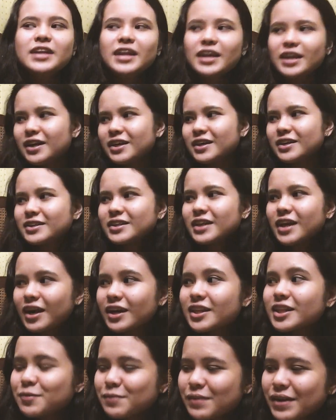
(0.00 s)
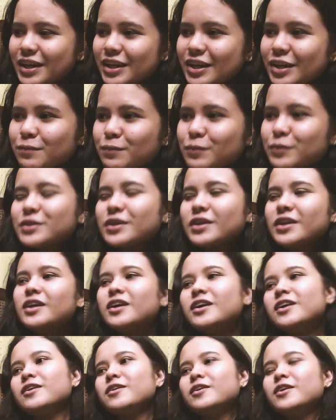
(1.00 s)
lang, nakakataba lang ng puso na
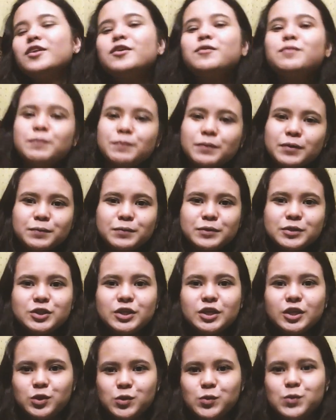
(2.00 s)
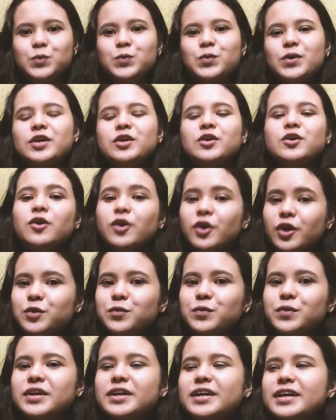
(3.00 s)
other people appreciate you and your hard
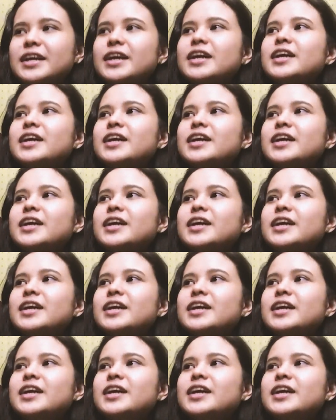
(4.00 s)
work, ganyan.